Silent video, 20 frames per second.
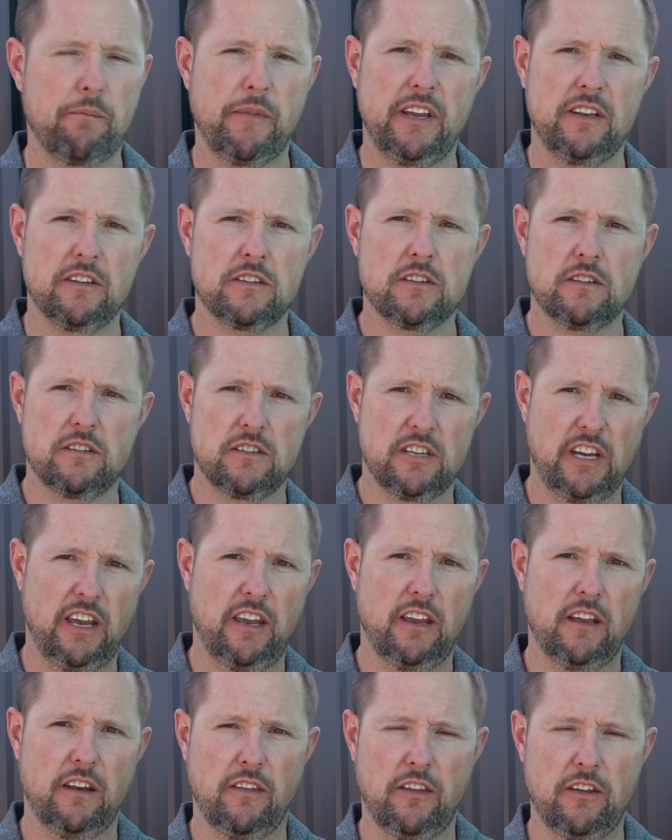means
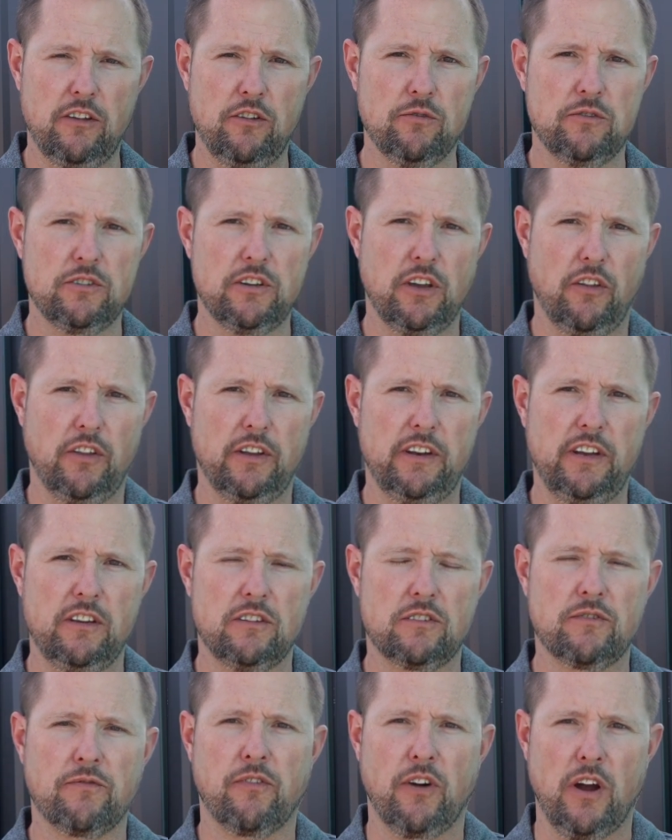taking the
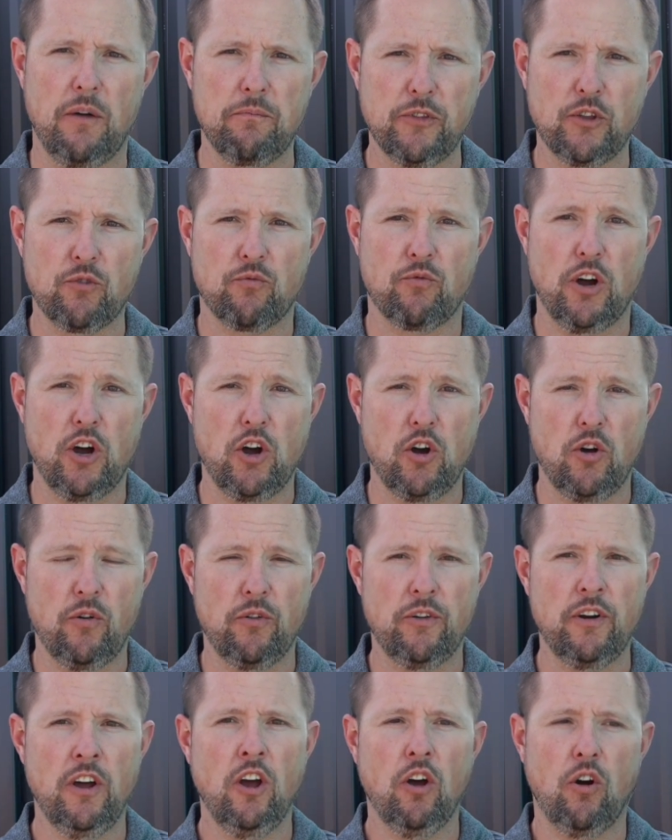utilities from the
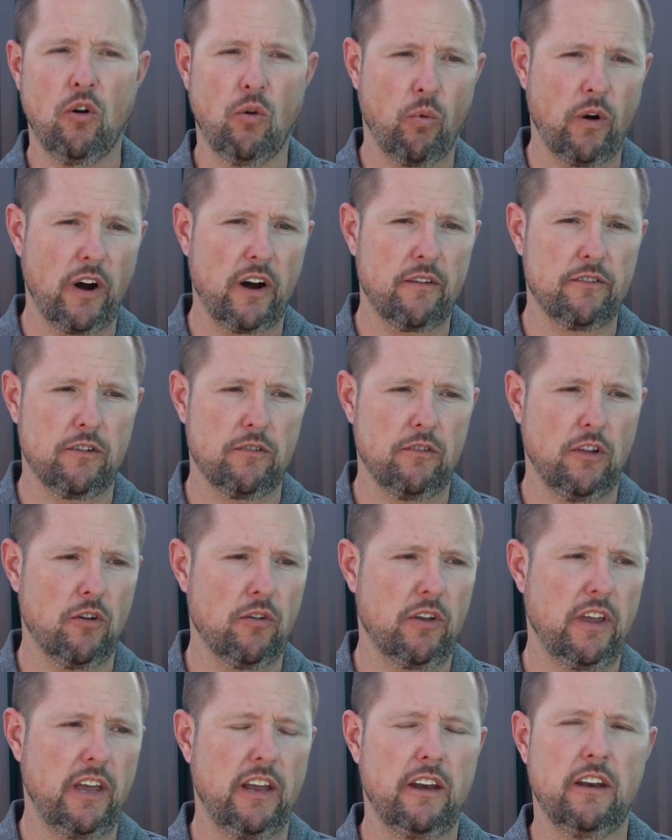road or wherever they're
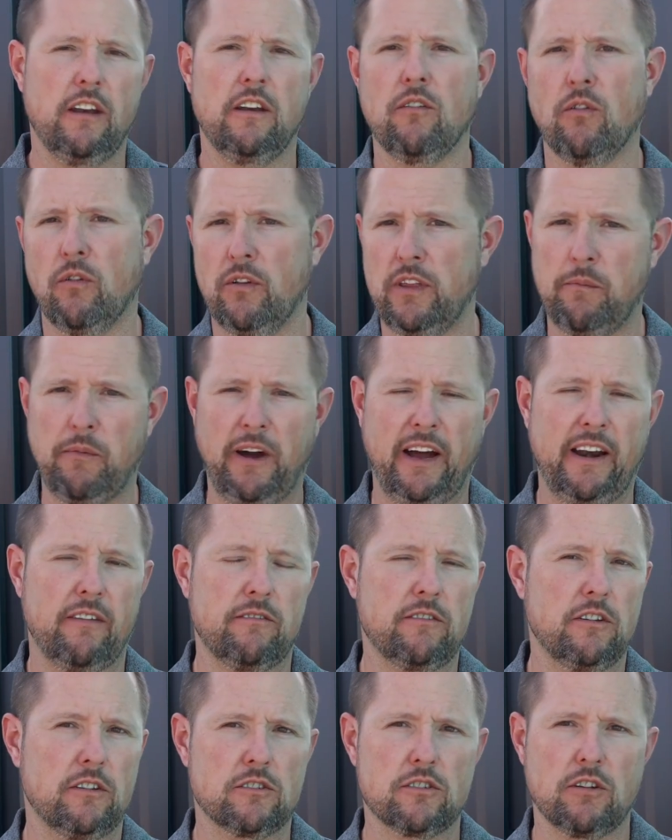located, or they might have
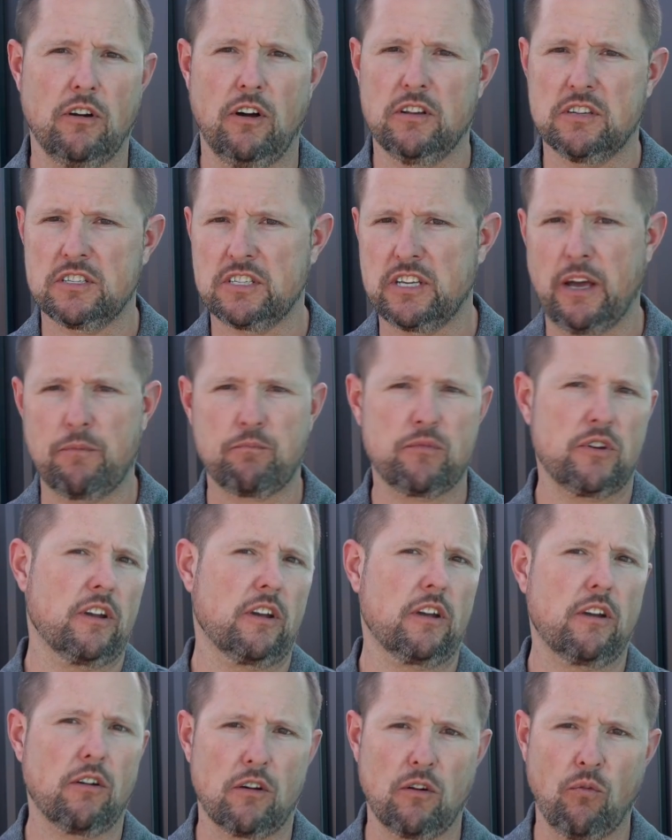to install a
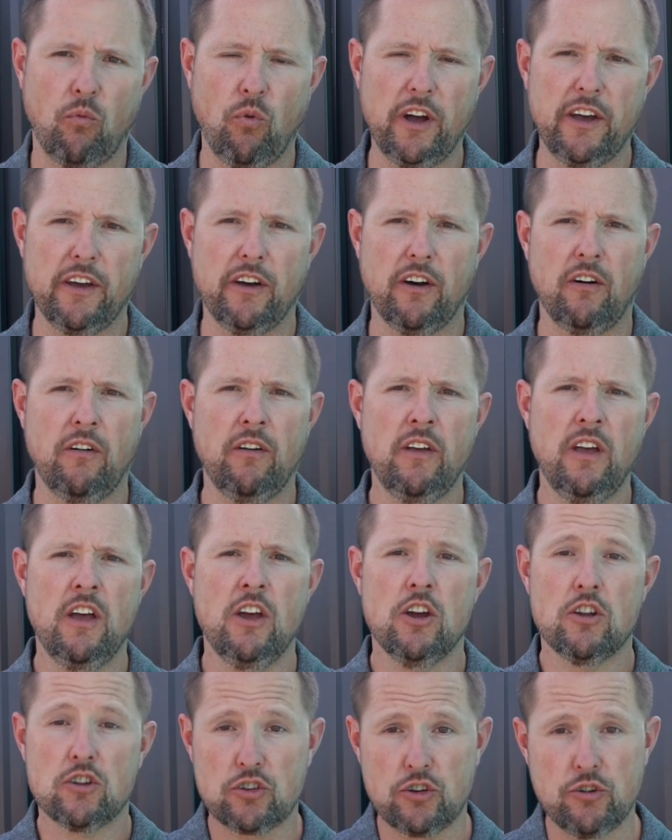septic or a well,
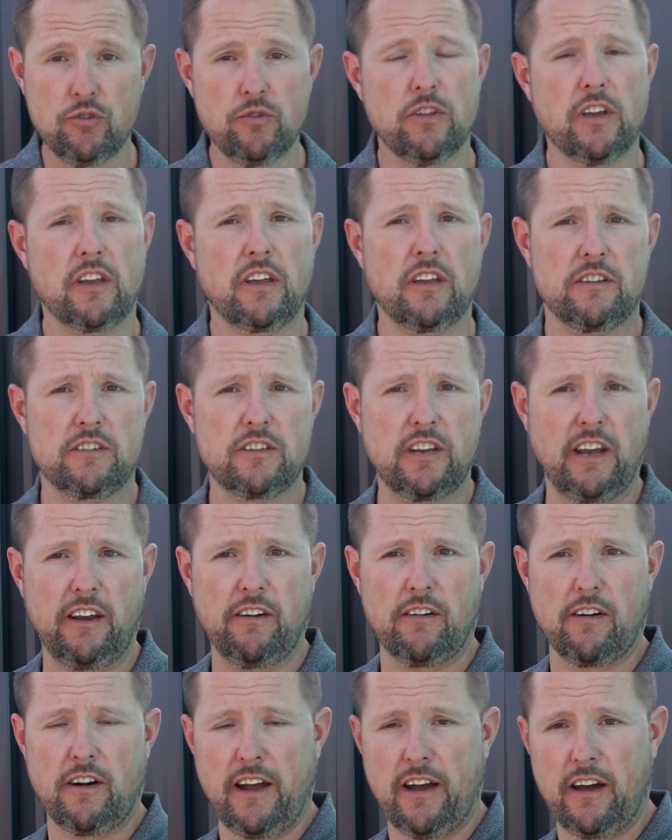to the
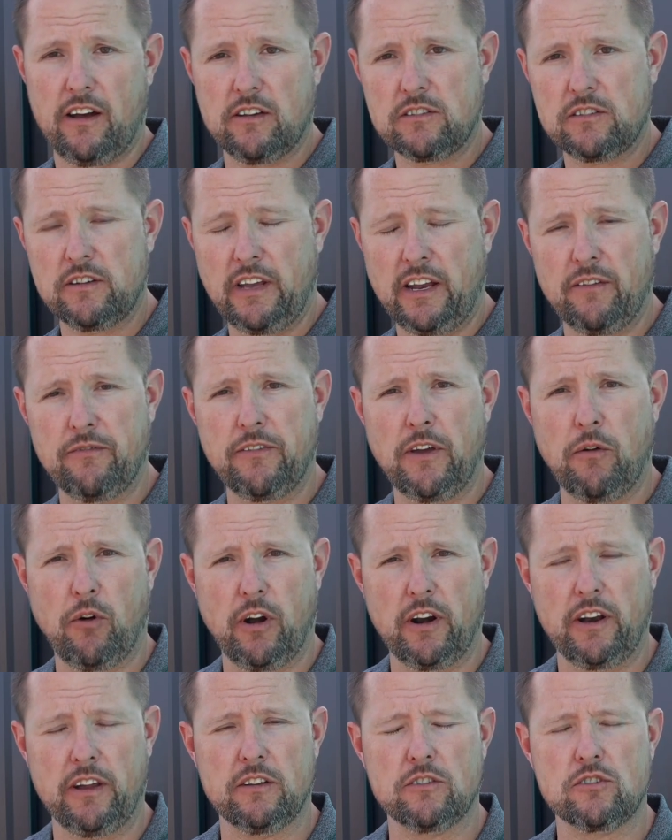container house. And if they
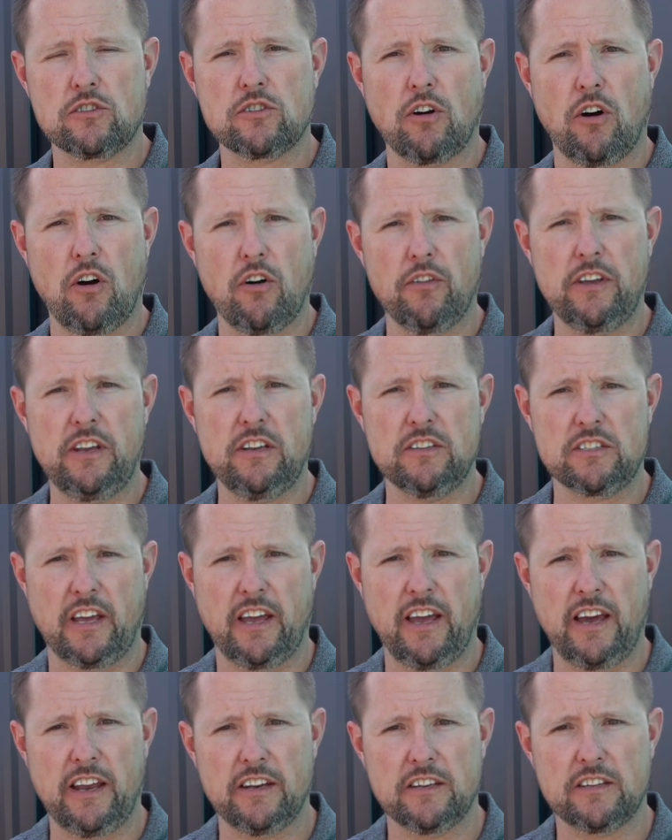want to install these
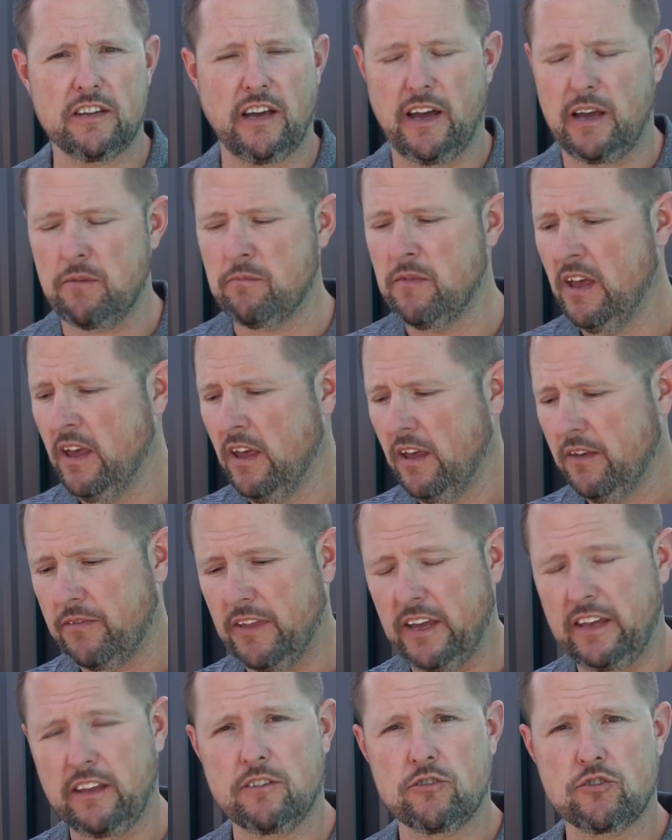ahead of time,
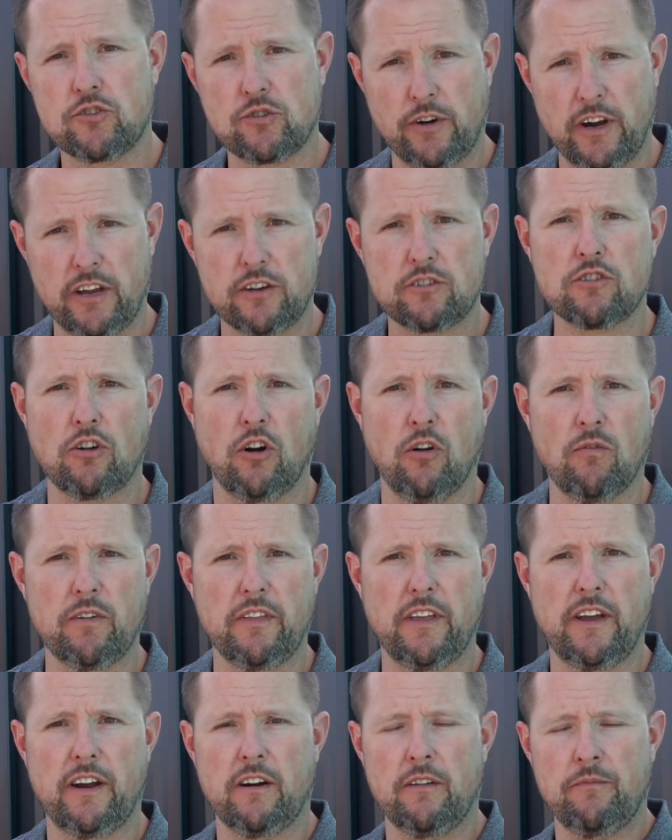they can trench over
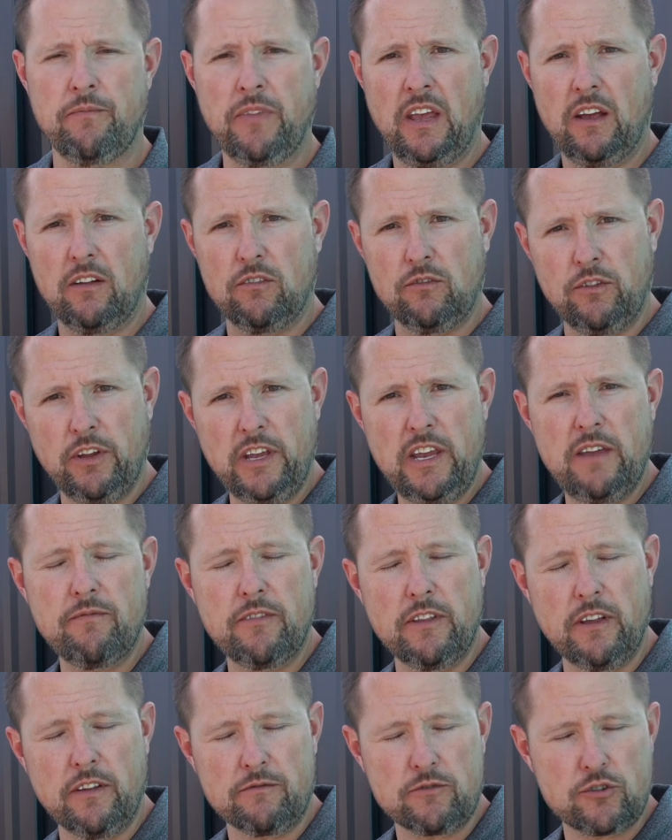there, leave
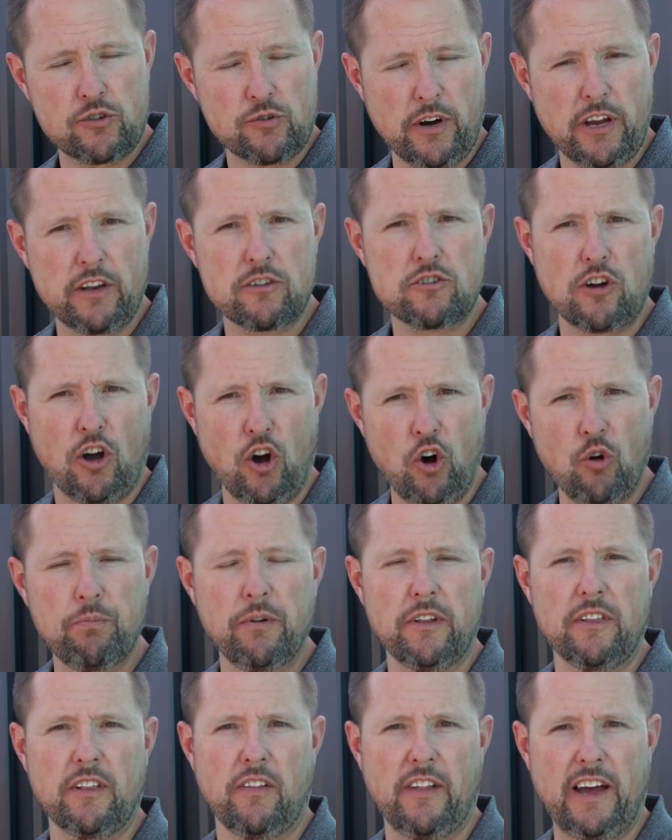the trench
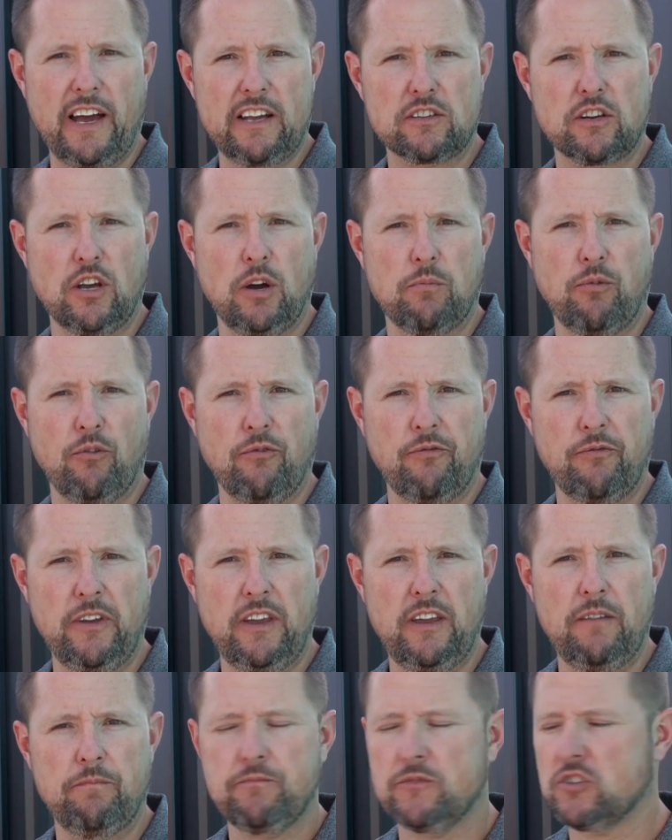open the last couple feet.